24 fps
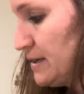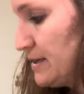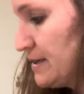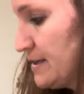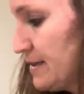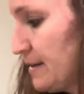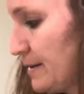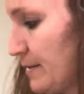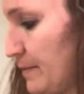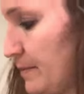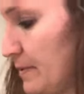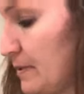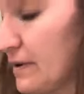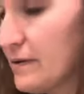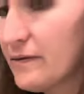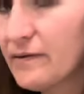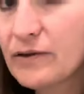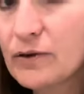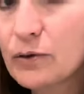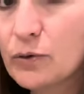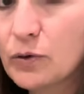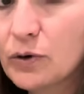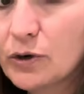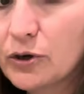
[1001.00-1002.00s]
some of
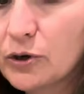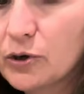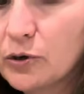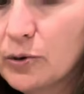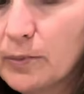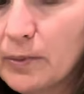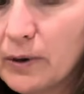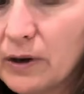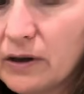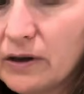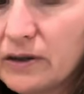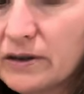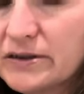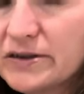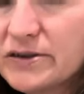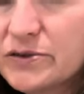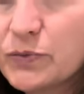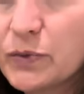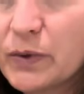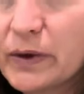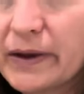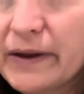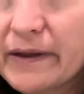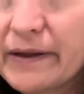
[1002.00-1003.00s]
the Oreo balls
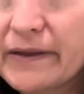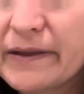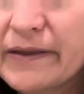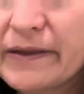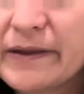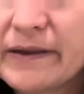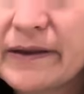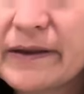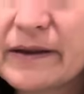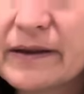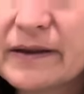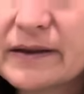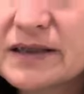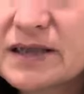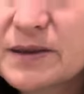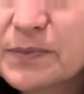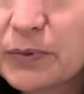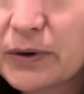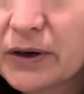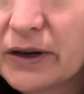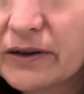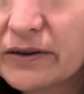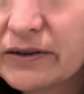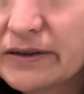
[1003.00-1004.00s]
with
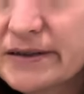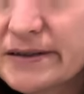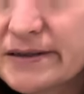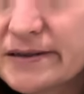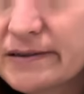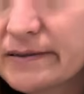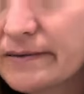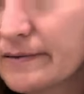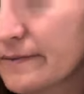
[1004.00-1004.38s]
sprinkles,